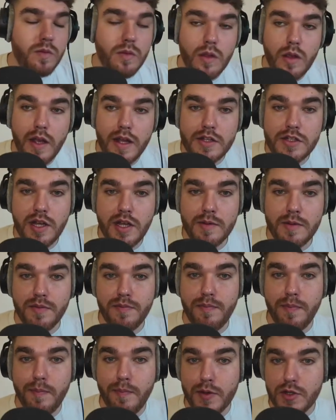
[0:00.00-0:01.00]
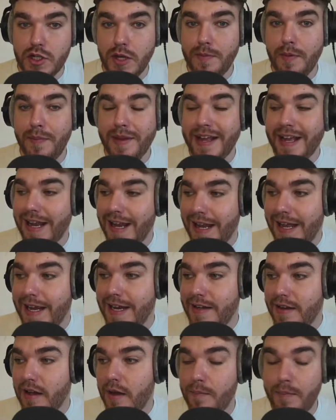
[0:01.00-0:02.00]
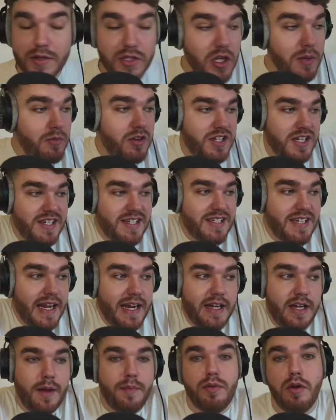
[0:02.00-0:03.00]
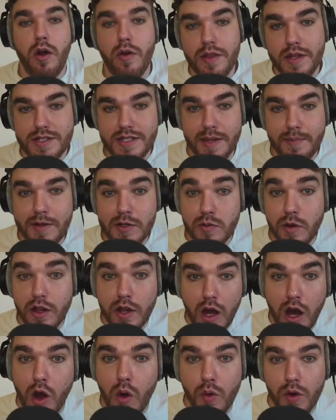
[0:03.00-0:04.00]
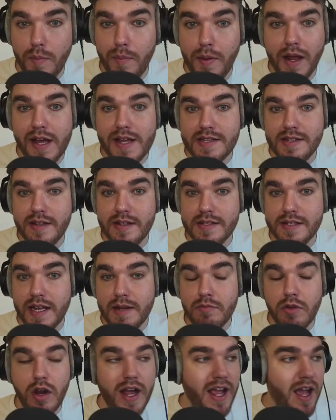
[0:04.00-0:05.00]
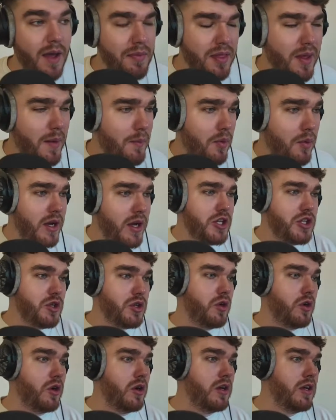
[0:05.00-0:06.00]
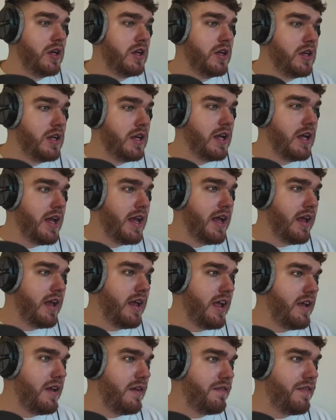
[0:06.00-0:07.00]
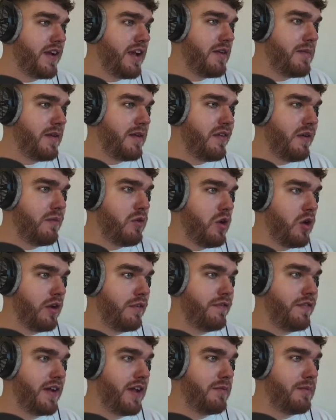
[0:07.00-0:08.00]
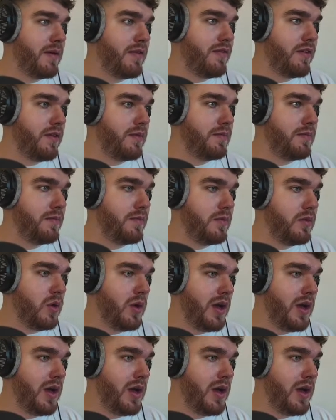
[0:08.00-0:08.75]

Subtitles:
In terms of Bissouma being a leader, Bissouma is a senior pro in this team. He's one of the older players in this team, right? I'm pretty sure. Forgive me if I'm wrong, and forgive me for not